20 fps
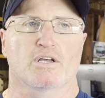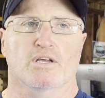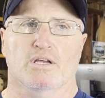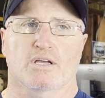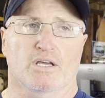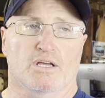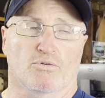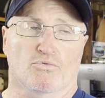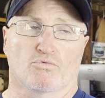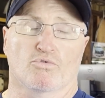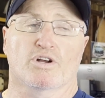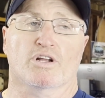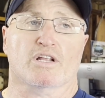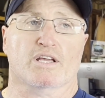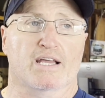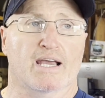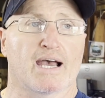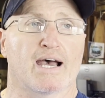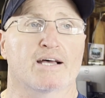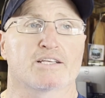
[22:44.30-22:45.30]
It really
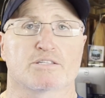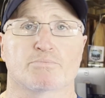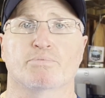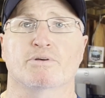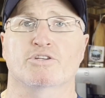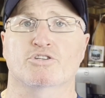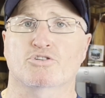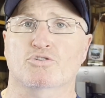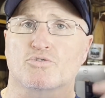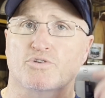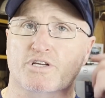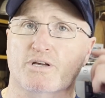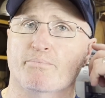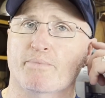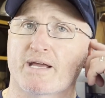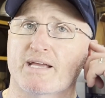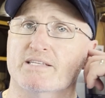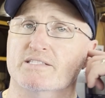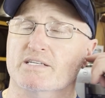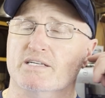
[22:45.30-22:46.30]
has been truly
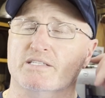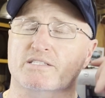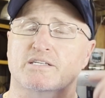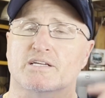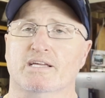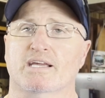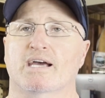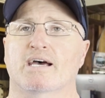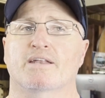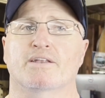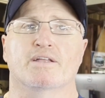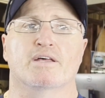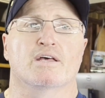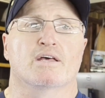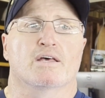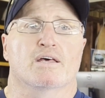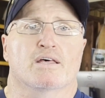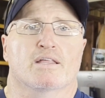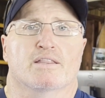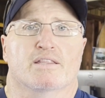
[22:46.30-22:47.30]
amazing to get
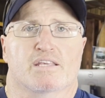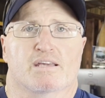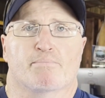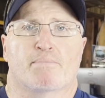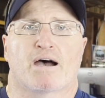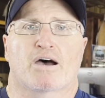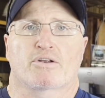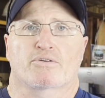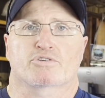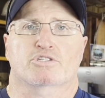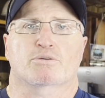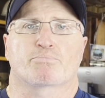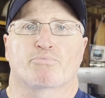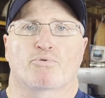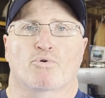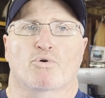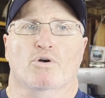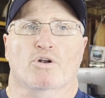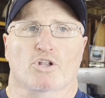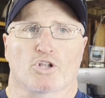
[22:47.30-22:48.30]
the amount of
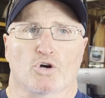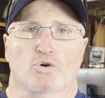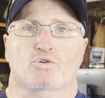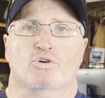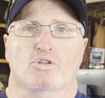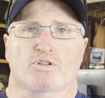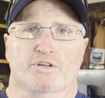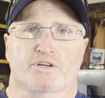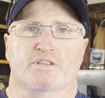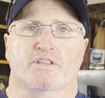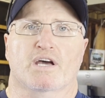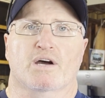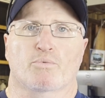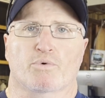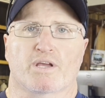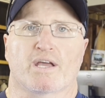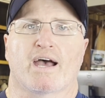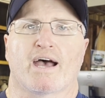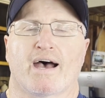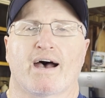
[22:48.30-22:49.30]
support locally that
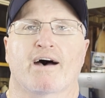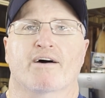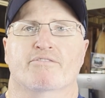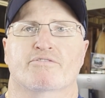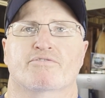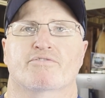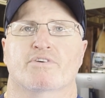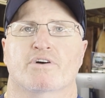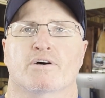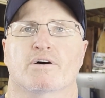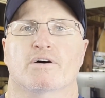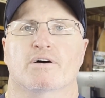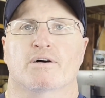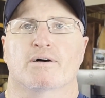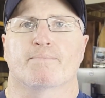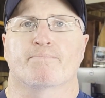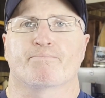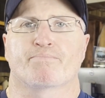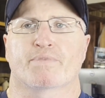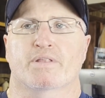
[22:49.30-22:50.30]
we have.
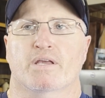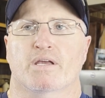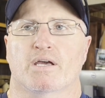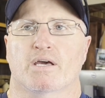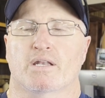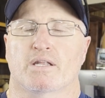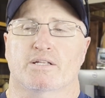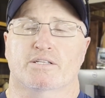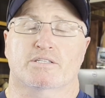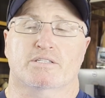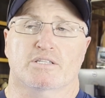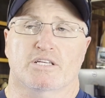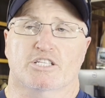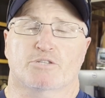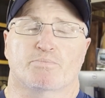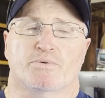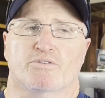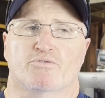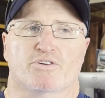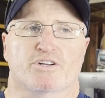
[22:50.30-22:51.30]
And it's
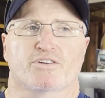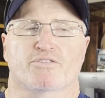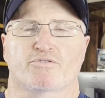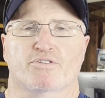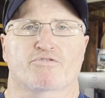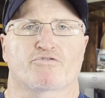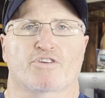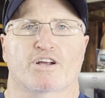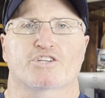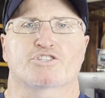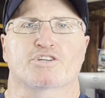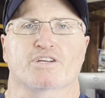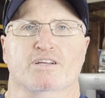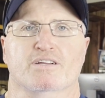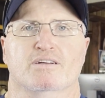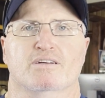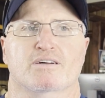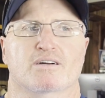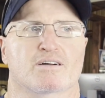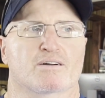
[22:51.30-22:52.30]
been really refreshing
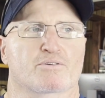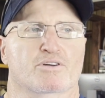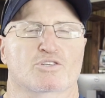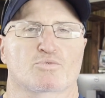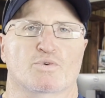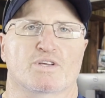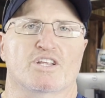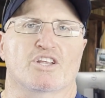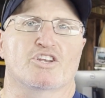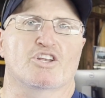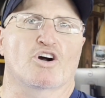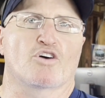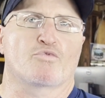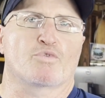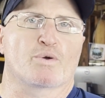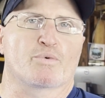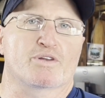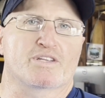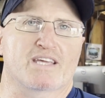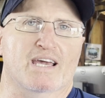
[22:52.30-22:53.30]
because we didn't know if
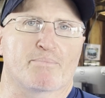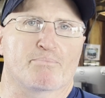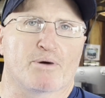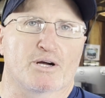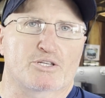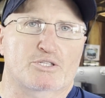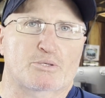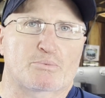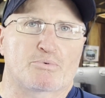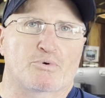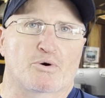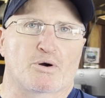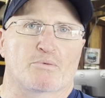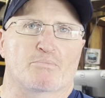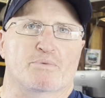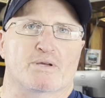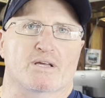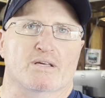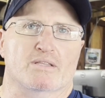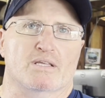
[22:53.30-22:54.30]
we would get much support,
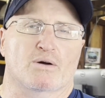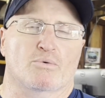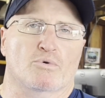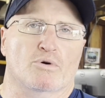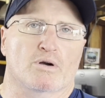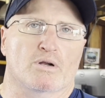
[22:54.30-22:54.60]
being that